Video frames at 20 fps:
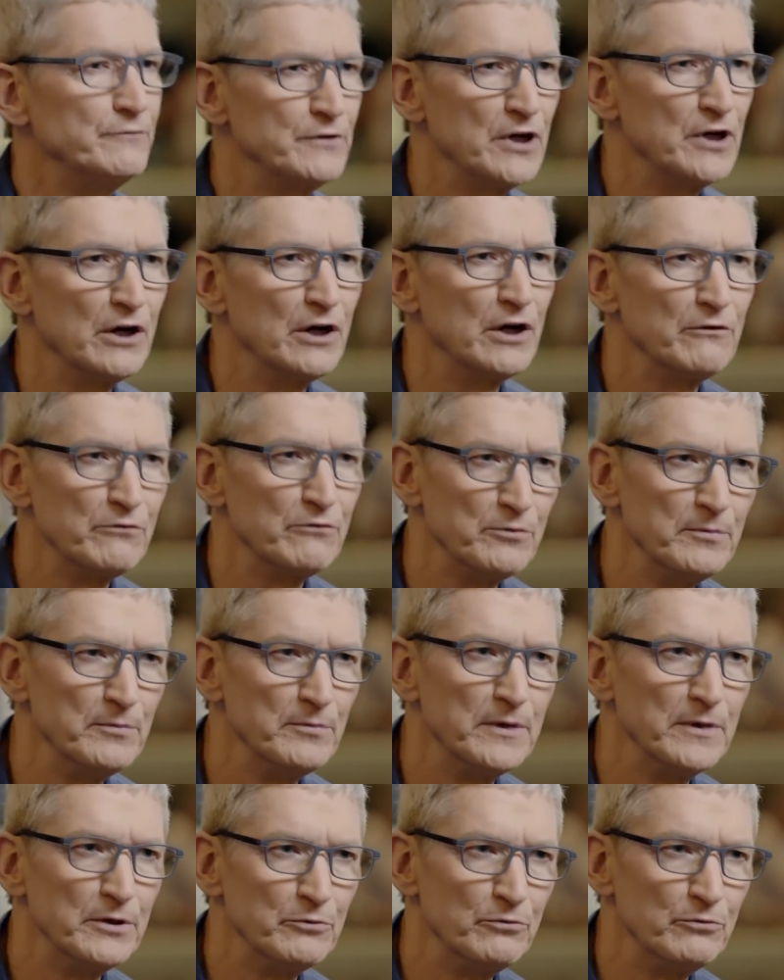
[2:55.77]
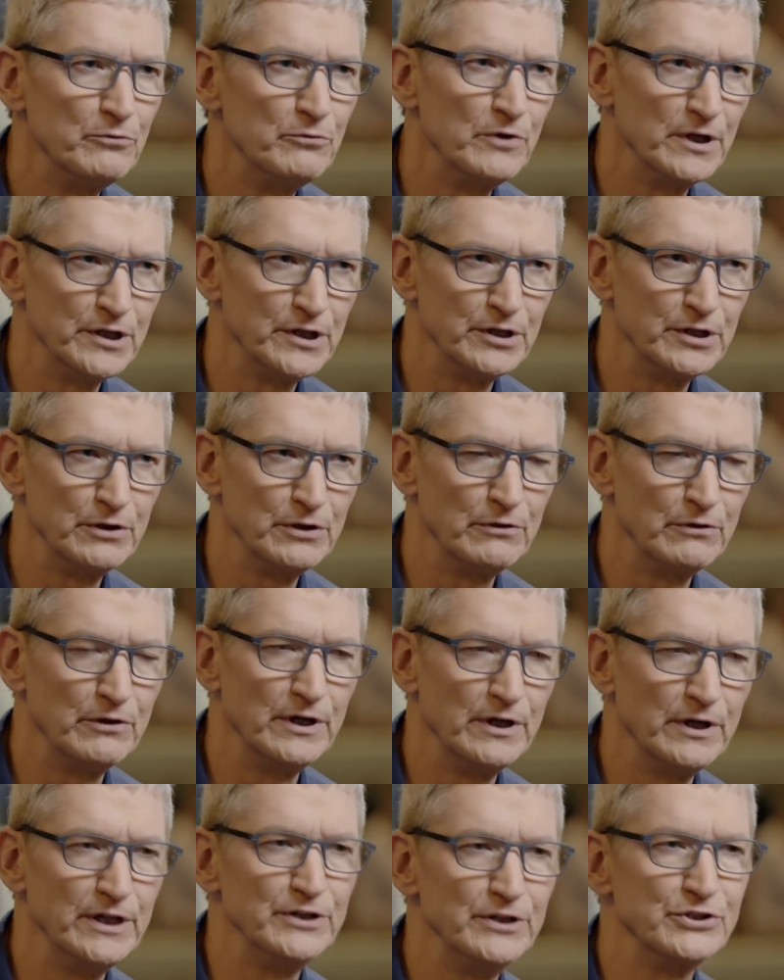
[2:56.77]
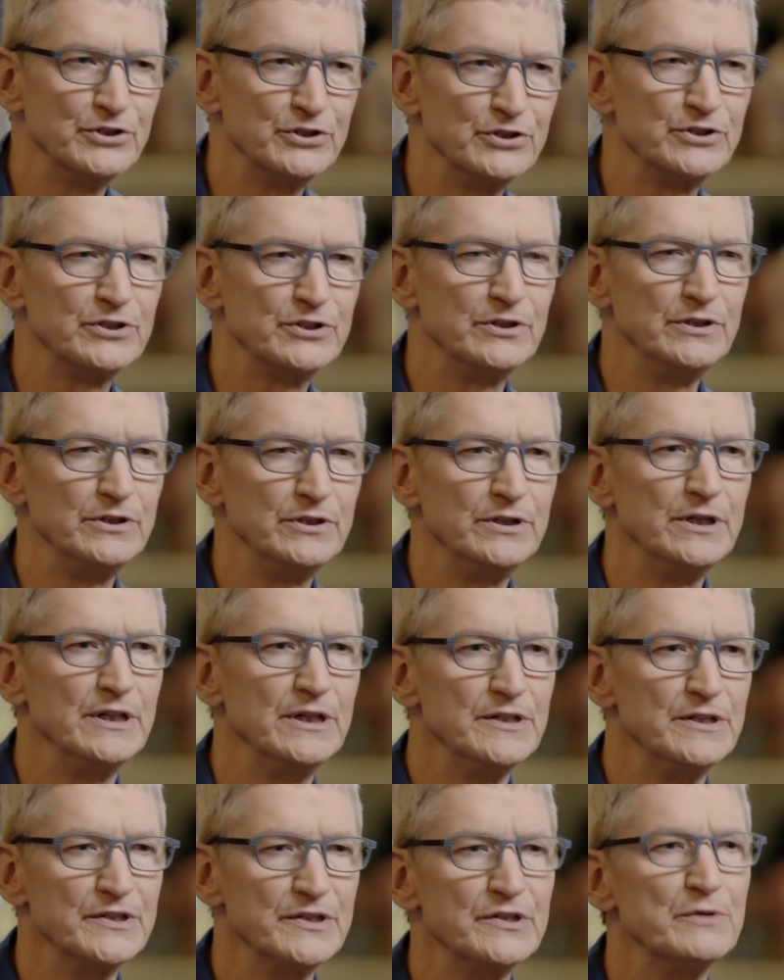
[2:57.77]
No, no, it's submission, like, yeah, it's coming.